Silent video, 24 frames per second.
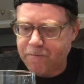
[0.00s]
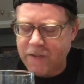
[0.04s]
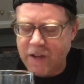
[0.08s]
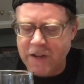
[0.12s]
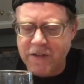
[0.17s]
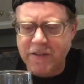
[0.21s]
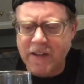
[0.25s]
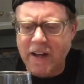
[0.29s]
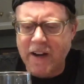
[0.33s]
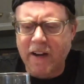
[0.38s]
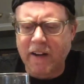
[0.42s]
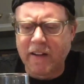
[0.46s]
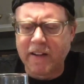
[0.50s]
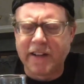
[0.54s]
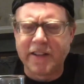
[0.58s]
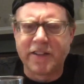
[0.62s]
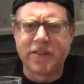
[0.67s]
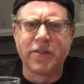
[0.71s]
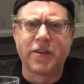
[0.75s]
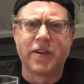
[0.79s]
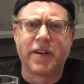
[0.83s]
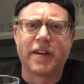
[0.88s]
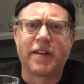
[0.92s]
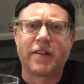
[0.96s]
There's not a whole lot
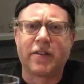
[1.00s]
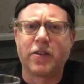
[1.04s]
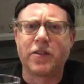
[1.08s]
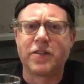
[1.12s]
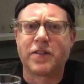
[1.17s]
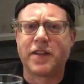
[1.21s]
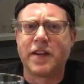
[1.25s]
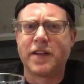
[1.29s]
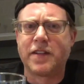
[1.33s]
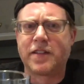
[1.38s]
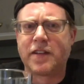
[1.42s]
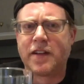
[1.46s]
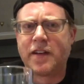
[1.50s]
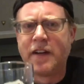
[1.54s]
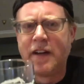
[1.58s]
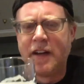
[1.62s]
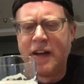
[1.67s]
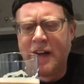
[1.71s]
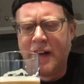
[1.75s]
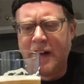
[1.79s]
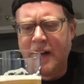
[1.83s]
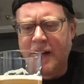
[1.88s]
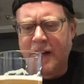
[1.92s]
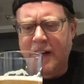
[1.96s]
to it. Of course, this
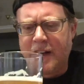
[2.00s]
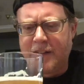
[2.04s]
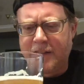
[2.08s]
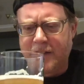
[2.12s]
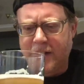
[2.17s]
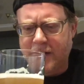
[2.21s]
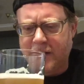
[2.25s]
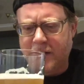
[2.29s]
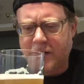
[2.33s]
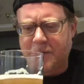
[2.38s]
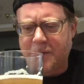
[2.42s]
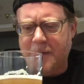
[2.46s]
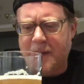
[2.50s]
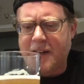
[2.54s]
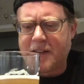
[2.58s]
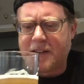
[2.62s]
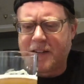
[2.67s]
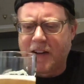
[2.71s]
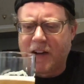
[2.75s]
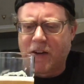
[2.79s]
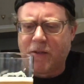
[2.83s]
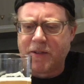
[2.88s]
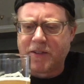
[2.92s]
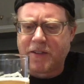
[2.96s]
is a SMaSH
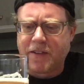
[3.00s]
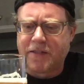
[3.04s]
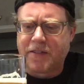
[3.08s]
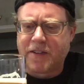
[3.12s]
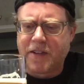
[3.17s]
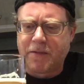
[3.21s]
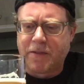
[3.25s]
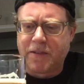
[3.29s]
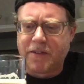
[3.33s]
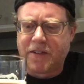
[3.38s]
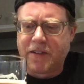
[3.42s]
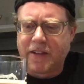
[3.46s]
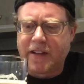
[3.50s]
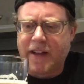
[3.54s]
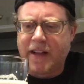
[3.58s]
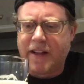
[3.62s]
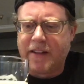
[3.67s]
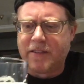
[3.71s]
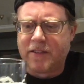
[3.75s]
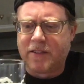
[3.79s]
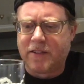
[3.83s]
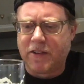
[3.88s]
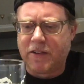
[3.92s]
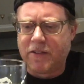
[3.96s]
ale, which I've said once
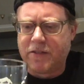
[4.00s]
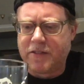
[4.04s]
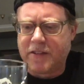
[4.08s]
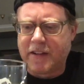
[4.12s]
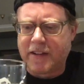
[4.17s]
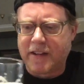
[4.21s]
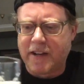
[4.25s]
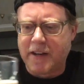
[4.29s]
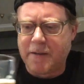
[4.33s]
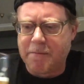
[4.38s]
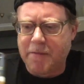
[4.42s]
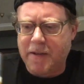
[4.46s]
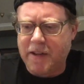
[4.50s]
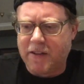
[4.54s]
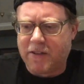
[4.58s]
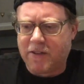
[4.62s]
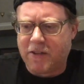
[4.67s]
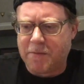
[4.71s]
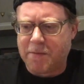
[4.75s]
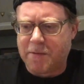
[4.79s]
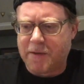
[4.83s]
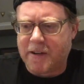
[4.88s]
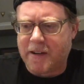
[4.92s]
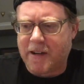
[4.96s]
again, so it's not going to be
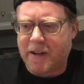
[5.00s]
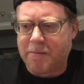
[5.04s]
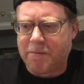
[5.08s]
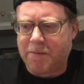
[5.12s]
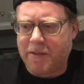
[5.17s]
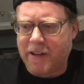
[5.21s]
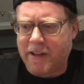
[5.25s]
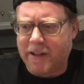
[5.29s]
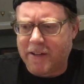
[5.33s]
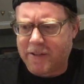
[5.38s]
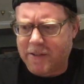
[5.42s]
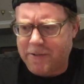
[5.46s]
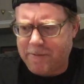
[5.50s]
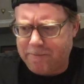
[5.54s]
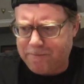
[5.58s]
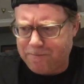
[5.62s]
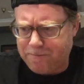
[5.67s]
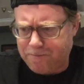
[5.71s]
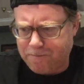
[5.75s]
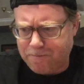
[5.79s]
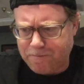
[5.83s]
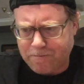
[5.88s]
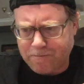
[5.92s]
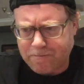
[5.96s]
super complex.
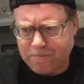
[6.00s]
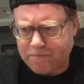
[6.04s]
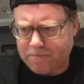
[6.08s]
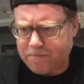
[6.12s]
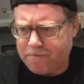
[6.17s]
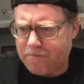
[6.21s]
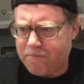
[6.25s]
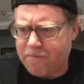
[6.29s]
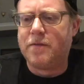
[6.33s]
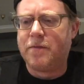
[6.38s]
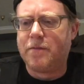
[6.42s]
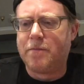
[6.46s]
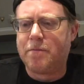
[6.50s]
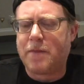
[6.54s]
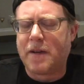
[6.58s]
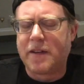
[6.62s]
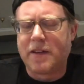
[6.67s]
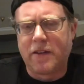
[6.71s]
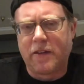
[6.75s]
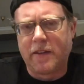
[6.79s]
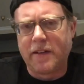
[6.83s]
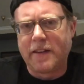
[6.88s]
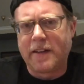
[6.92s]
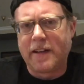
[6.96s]
But
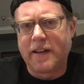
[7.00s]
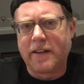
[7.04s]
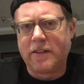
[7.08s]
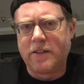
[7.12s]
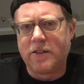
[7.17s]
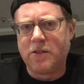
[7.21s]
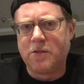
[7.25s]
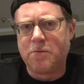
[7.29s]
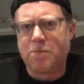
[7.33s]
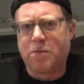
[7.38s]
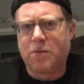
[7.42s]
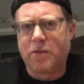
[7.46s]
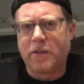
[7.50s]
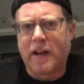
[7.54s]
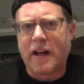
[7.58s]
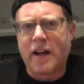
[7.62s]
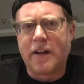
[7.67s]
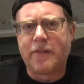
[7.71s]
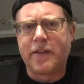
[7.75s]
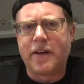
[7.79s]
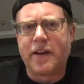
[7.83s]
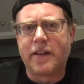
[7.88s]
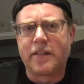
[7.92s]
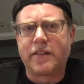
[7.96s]
the only thing I do pull out
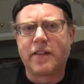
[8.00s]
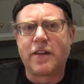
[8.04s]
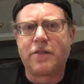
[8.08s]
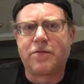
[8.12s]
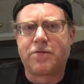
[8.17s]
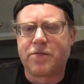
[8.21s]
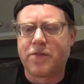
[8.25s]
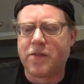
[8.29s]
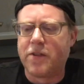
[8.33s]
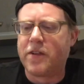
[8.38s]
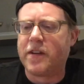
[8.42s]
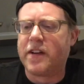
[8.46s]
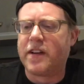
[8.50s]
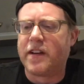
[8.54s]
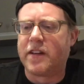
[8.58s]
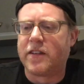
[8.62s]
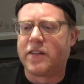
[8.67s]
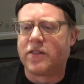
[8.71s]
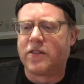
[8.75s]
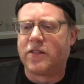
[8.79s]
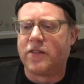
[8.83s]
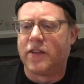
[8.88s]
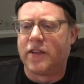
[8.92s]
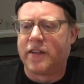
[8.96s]
of it is a
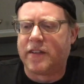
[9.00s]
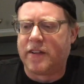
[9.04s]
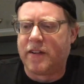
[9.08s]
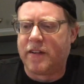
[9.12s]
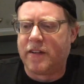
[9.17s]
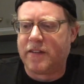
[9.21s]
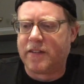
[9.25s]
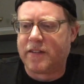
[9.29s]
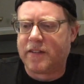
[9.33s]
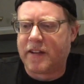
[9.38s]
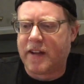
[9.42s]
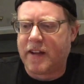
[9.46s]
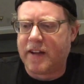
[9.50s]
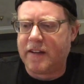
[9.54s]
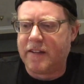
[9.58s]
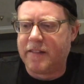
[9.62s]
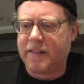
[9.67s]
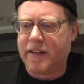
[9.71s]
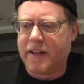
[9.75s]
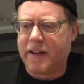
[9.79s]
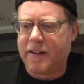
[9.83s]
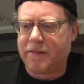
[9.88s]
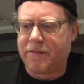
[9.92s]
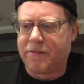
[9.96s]
fruitiness to it. There's kind of
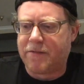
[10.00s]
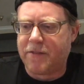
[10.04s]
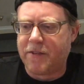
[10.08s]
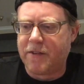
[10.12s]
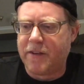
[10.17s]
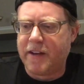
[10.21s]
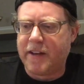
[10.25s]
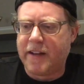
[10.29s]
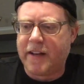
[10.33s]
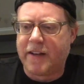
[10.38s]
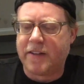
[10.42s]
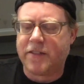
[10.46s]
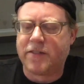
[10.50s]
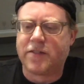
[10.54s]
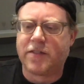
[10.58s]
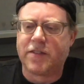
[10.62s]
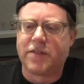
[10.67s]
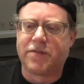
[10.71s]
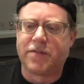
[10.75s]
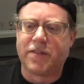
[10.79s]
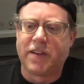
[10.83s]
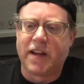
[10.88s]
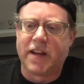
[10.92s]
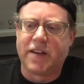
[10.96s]
that fruity ester
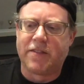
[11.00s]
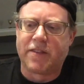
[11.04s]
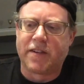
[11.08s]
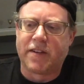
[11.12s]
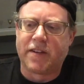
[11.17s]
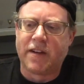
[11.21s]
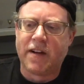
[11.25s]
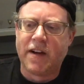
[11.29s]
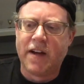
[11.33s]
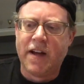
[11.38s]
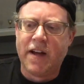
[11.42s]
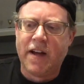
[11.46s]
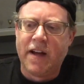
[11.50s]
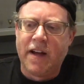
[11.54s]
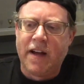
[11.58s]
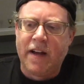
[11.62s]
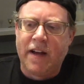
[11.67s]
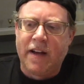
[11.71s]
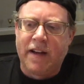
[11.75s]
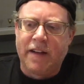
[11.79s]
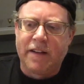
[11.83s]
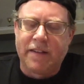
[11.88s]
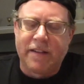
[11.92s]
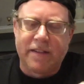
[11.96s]
flavor,
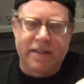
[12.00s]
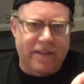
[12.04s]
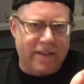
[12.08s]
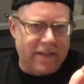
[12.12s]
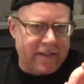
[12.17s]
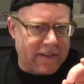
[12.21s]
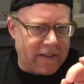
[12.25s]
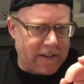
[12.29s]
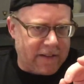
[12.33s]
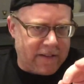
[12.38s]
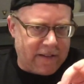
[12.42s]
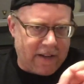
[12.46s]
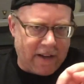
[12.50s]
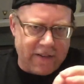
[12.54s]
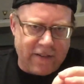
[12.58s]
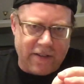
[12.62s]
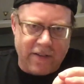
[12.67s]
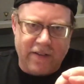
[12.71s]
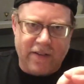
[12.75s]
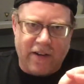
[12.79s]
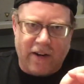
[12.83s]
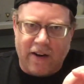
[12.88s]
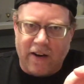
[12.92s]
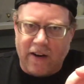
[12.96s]
just a touch
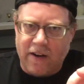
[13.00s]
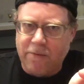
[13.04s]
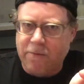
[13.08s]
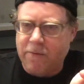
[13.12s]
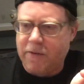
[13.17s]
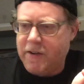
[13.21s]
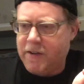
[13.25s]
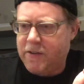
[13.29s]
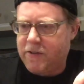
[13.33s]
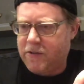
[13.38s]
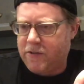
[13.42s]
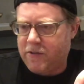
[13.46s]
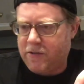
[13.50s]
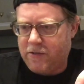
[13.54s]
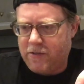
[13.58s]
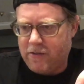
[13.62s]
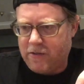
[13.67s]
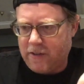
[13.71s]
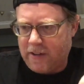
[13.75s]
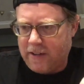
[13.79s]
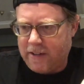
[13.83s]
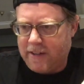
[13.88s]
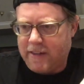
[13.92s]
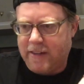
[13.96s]
of tart,
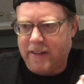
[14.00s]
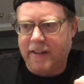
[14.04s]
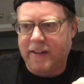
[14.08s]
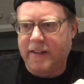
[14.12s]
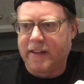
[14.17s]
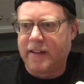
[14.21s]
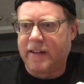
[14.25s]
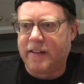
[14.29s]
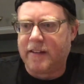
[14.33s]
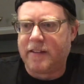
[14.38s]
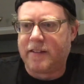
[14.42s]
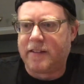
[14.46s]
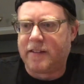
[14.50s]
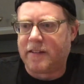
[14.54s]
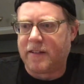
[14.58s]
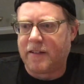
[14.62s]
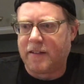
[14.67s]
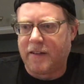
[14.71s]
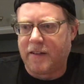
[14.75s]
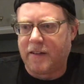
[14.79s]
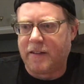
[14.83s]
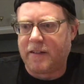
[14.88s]
which I think is